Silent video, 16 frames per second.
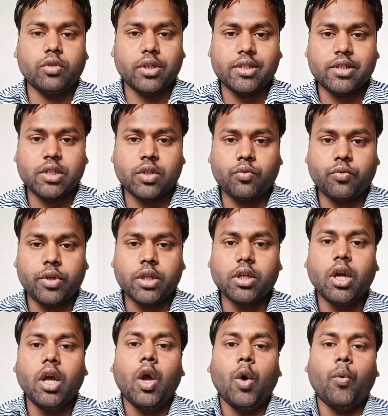
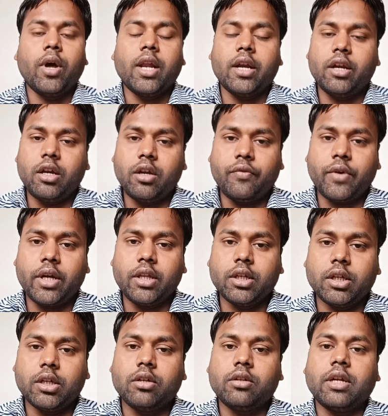concentrate while identifying
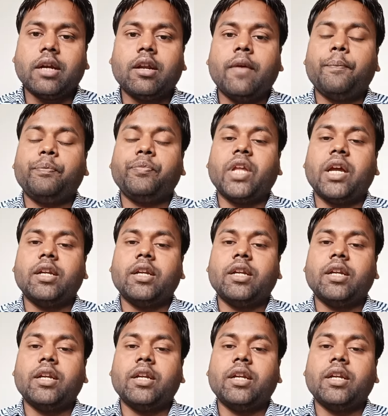the contract,